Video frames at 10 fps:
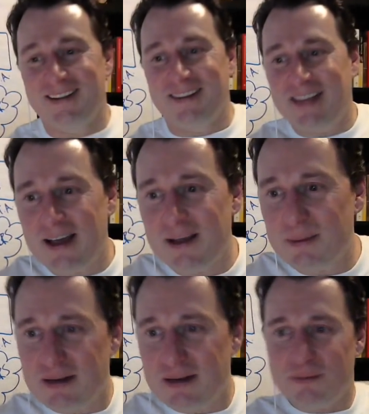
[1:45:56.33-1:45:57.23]
Yeah, I
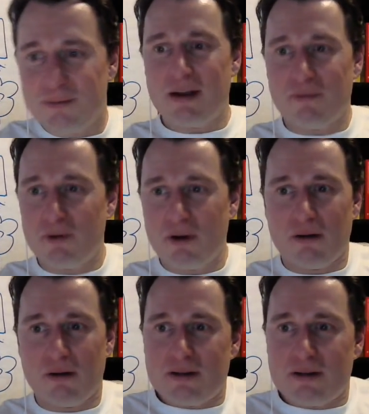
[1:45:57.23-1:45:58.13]
mean, whatever. No,
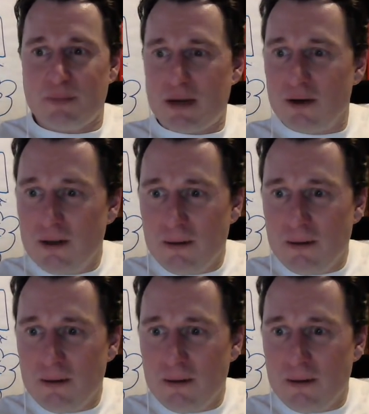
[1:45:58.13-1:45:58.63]
it doesn't matter.